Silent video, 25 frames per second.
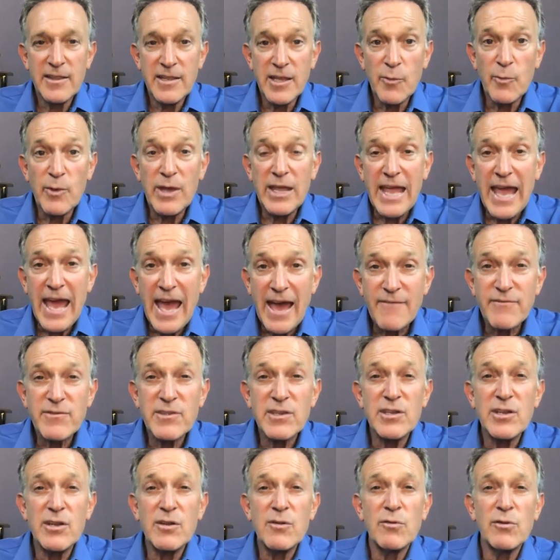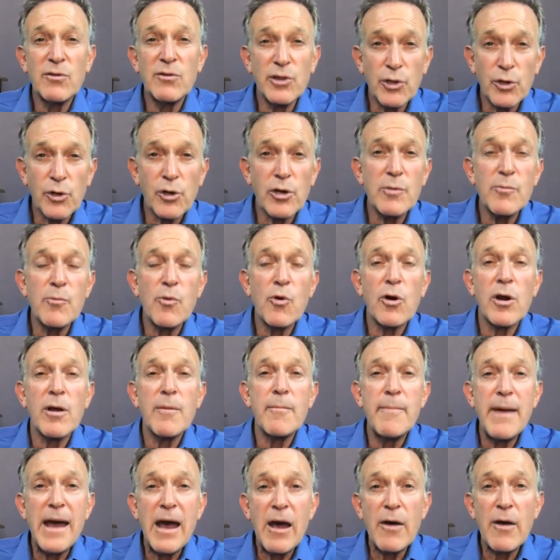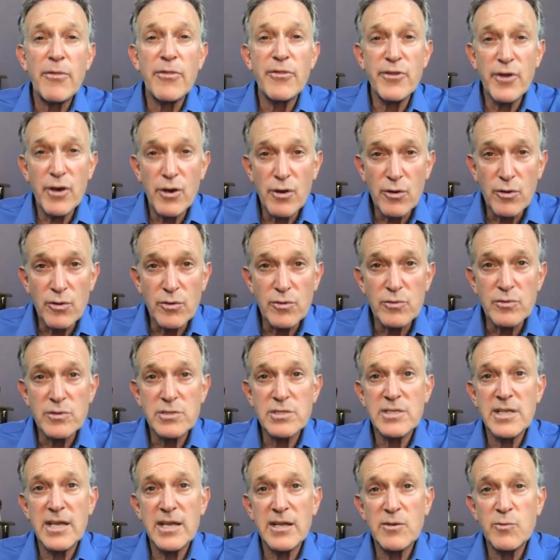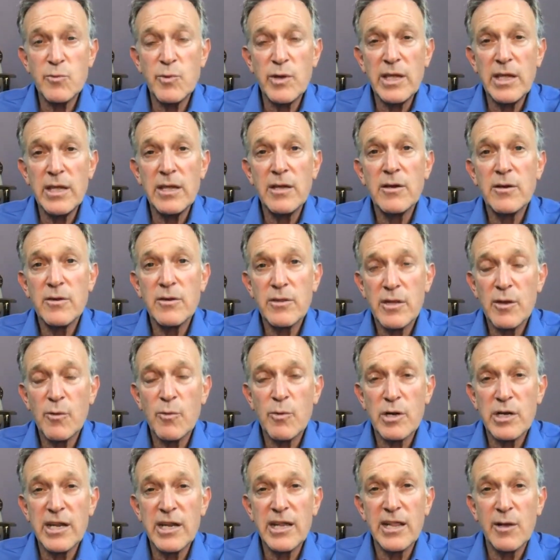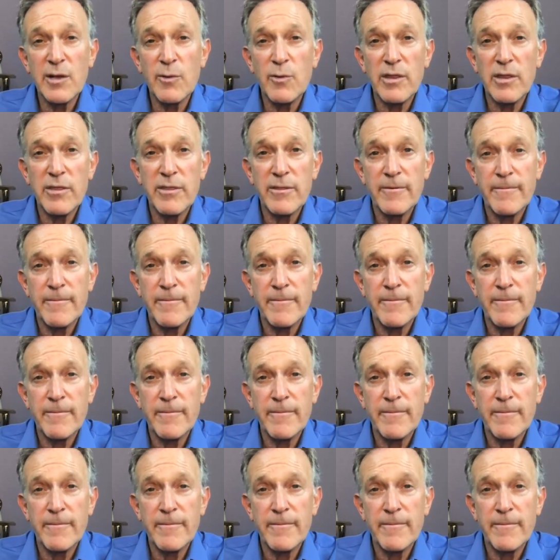And we have to learn more about those that we that we're dealing with.